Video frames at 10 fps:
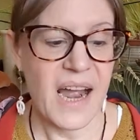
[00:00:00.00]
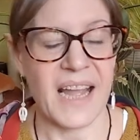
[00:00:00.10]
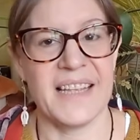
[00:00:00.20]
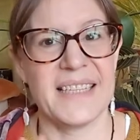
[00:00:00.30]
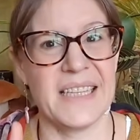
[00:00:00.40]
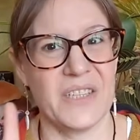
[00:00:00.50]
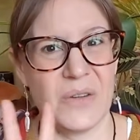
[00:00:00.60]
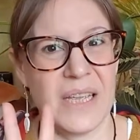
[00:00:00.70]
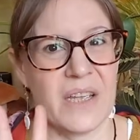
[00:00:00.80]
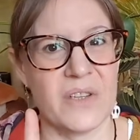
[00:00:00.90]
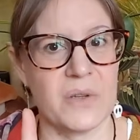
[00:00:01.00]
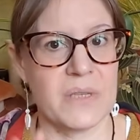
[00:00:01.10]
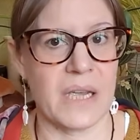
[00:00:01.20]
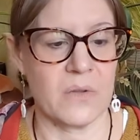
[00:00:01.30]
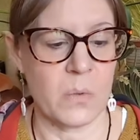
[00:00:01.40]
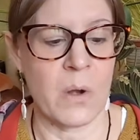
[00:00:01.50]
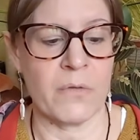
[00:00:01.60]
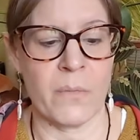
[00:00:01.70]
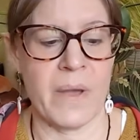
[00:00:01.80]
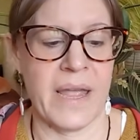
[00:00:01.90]
and it's literally a 2-second walk
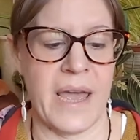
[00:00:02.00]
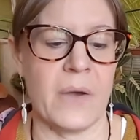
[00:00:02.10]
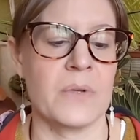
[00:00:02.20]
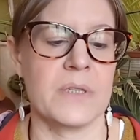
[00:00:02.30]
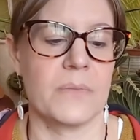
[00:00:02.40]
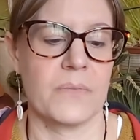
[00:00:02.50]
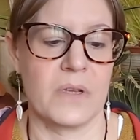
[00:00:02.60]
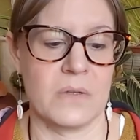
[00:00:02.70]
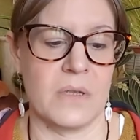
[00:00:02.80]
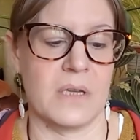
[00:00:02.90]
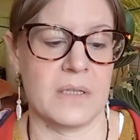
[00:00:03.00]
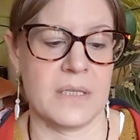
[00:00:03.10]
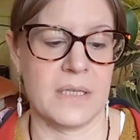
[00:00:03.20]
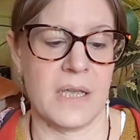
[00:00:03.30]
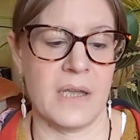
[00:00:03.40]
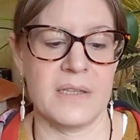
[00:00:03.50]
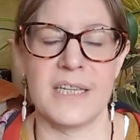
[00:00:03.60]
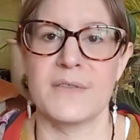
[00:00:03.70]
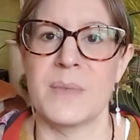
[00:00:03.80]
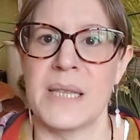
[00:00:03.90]
from my house. So that
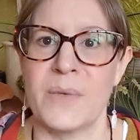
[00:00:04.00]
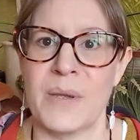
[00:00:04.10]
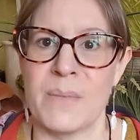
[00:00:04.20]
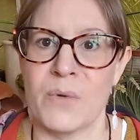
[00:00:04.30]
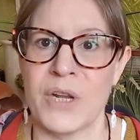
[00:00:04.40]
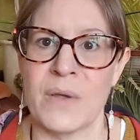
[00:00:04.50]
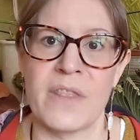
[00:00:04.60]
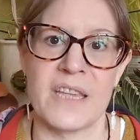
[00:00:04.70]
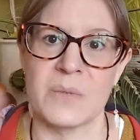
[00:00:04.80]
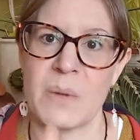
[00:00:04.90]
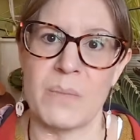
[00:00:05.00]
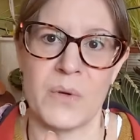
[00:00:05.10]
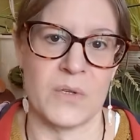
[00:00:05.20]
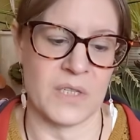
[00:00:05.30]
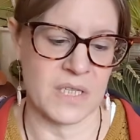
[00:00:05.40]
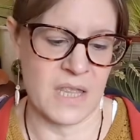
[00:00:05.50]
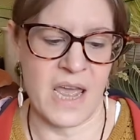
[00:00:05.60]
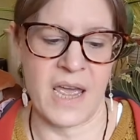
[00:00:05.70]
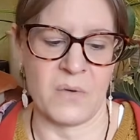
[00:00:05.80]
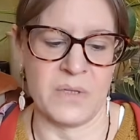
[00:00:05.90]
saves me a little bit of money on things being posted to the
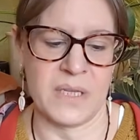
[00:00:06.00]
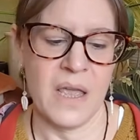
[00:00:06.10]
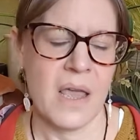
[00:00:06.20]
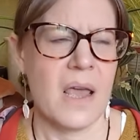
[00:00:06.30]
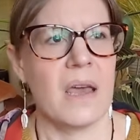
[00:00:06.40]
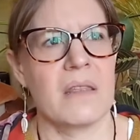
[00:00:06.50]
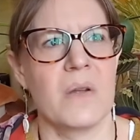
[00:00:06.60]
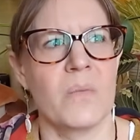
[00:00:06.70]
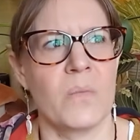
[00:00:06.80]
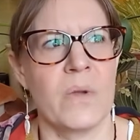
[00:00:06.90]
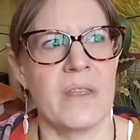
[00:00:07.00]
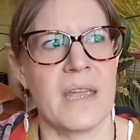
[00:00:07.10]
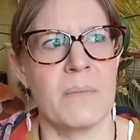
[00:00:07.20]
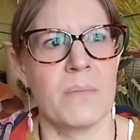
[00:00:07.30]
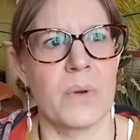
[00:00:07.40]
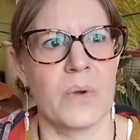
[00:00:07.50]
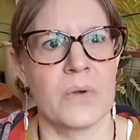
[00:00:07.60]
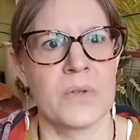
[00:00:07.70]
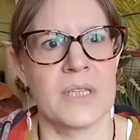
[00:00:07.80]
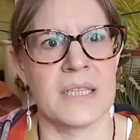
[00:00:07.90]
house. I think with
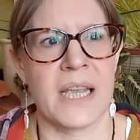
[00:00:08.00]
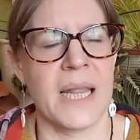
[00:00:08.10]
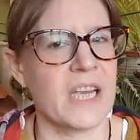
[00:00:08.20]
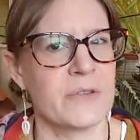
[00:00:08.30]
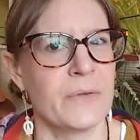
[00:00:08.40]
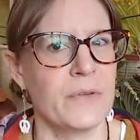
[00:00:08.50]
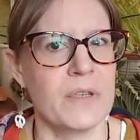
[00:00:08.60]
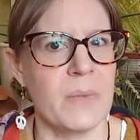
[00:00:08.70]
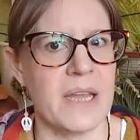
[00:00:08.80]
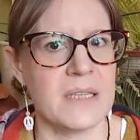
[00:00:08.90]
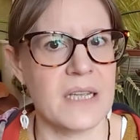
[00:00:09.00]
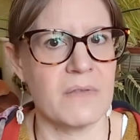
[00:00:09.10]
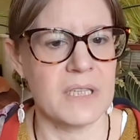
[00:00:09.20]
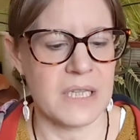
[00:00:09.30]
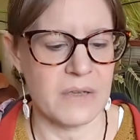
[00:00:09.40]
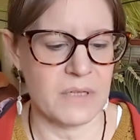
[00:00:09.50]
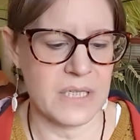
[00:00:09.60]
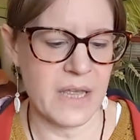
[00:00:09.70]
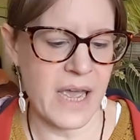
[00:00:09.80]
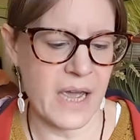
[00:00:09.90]
InPost, it's like an extra 50p to have it delivered to
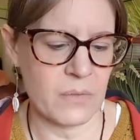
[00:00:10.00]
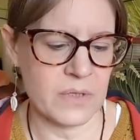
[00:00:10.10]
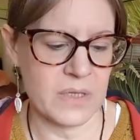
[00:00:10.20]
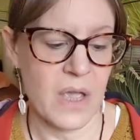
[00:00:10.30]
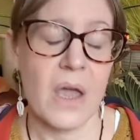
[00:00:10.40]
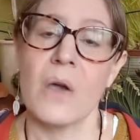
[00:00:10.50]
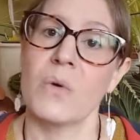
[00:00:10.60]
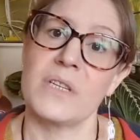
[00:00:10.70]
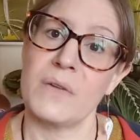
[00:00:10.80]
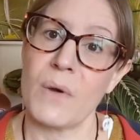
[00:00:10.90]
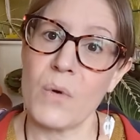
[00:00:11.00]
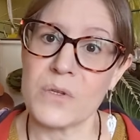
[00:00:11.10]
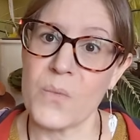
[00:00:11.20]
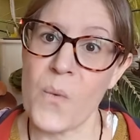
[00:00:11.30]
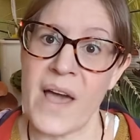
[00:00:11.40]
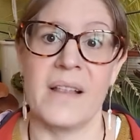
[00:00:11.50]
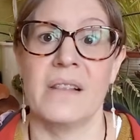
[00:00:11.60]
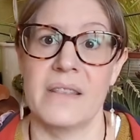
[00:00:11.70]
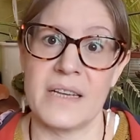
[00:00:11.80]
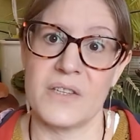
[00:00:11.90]
the house, which if I wasn't
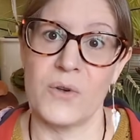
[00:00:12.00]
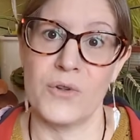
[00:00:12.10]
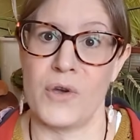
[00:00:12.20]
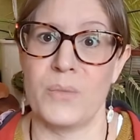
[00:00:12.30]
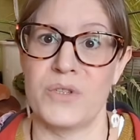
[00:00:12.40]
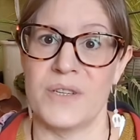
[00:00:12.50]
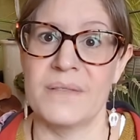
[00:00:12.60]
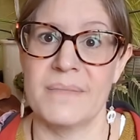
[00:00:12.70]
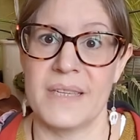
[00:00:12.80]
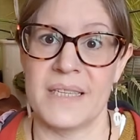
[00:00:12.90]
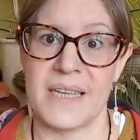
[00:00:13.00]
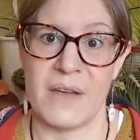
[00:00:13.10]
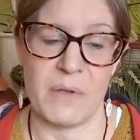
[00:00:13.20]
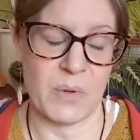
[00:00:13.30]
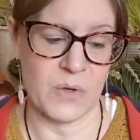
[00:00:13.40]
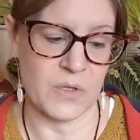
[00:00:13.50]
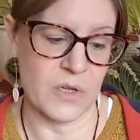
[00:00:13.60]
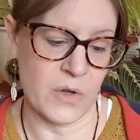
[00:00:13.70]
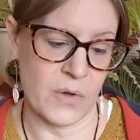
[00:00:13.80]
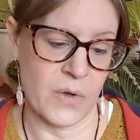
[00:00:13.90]
well, that's a good option, is to have it posted
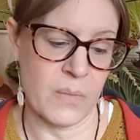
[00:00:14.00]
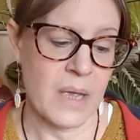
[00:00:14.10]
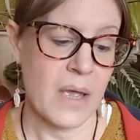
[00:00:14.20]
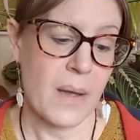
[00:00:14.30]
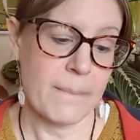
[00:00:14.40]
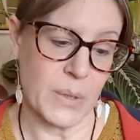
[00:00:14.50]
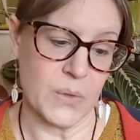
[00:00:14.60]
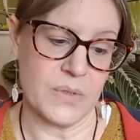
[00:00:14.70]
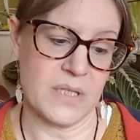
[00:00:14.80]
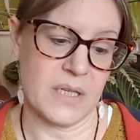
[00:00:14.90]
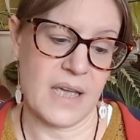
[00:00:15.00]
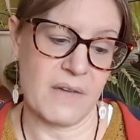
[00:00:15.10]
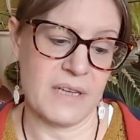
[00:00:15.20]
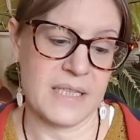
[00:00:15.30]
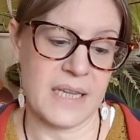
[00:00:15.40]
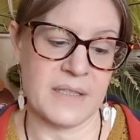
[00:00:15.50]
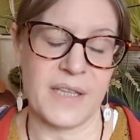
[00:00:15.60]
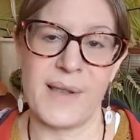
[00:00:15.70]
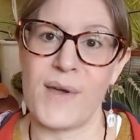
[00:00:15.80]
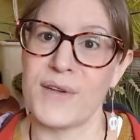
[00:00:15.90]
home. But have it sent to
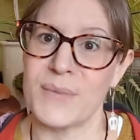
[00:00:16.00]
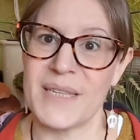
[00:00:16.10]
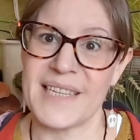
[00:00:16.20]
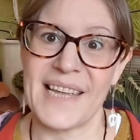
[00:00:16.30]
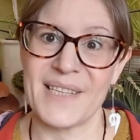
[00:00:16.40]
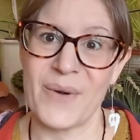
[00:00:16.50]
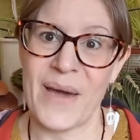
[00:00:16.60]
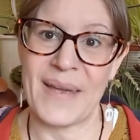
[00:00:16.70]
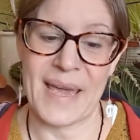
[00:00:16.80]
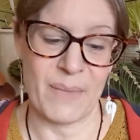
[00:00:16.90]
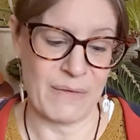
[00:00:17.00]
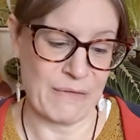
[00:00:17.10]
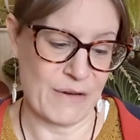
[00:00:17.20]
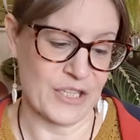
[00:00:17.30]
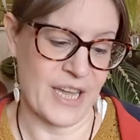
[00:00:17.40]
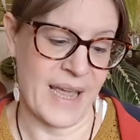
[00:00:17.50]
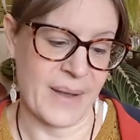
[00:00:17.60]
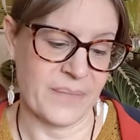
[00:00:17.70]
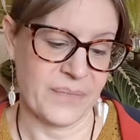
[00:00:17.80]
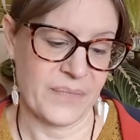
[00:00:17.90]
the lockers means I get to go out and get a bit of fresh air.
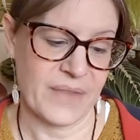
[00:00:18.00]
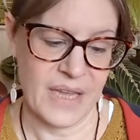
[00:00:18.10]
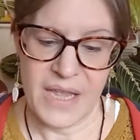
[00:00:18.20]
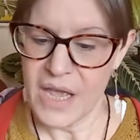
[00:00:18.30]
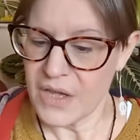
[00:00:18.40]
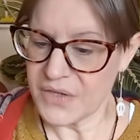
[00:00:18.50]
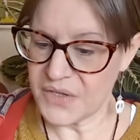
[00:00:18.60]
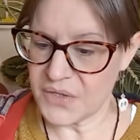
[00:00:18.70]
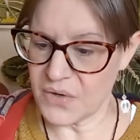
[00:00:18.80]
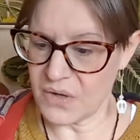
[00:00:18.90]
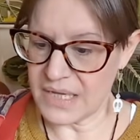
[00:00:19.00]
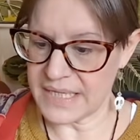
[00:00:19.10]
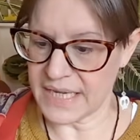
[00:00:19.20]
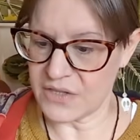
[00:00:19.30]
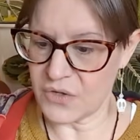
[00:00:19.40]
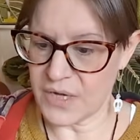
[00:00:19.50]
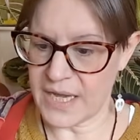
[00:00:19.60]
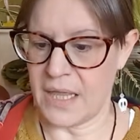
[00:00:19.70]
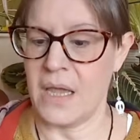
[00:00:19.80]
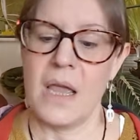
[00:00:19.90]
So let's get stuck
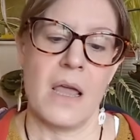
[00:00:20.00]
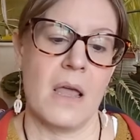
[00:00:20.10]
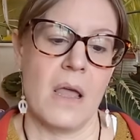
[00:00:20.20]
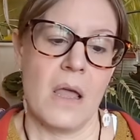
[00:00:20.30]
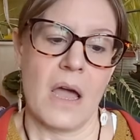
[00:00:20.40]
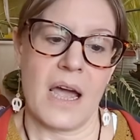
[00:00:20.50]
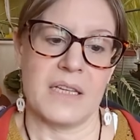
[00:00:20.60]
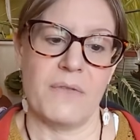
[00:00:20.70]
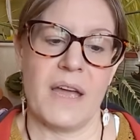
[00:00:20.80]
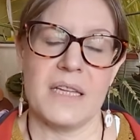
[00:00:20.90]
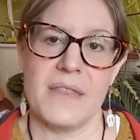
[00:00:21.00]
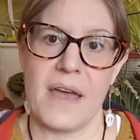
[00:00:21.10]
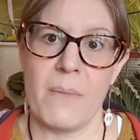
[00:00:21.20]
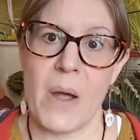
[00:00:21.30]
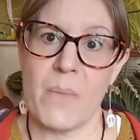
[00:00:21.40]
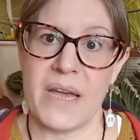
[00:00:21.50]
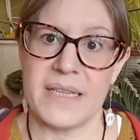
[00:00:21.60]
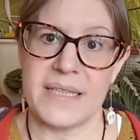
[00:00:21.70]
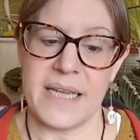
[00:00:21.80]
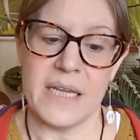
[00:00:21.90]
in. I divided that amount by
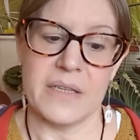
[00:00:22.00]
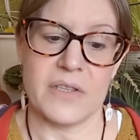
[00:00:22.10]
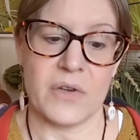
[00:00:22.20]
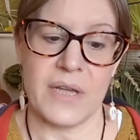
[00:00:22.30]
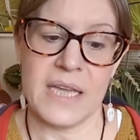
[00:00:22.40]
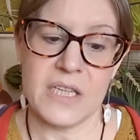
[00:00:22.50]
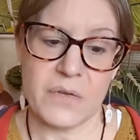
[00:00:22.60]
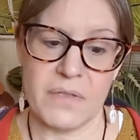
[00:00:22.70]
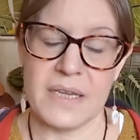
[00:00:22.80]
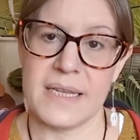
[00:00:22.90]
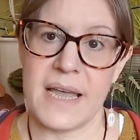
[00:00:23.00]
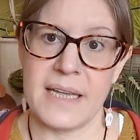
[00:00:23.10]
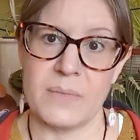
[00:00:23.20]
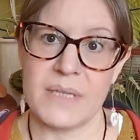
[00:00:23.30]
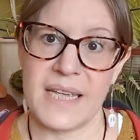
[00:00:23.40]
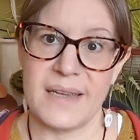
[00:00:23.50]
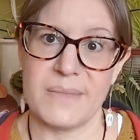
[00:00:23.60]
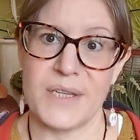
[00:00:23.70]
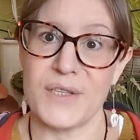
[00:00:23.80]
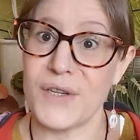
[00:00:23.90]
6, so each of these items came
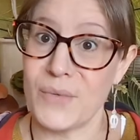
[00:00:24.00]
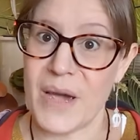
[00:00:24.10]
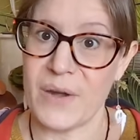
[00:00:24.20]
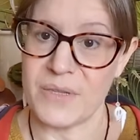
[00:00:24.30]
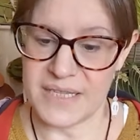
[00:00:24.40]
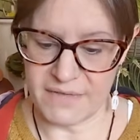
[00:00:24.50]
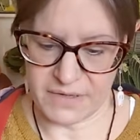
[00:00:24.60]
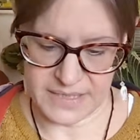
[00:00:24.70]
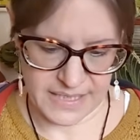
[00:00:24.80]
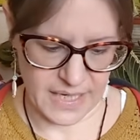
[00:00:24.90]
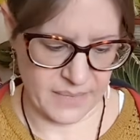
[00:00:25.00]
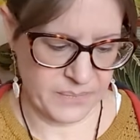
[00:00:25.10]
to £2.70.